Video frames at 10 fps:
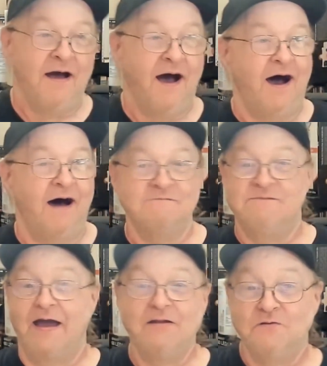
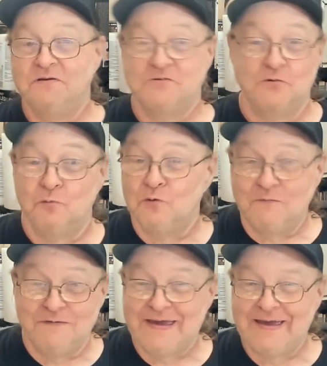Vinyl is
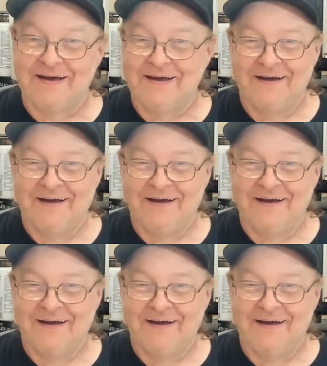Groovy,